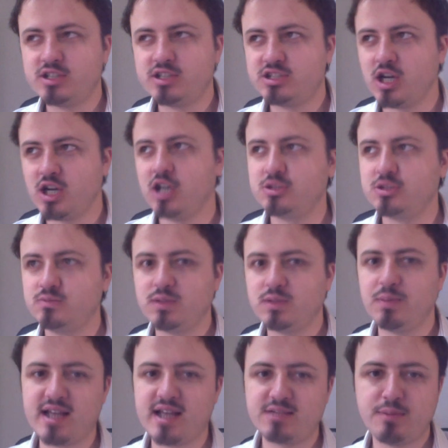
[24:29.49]
sergeant with the
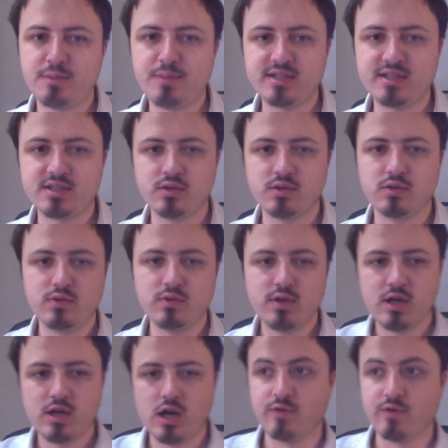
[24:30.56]
plasma pistol
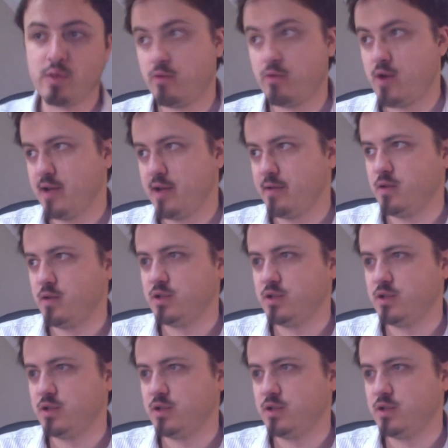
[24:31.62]
over on the right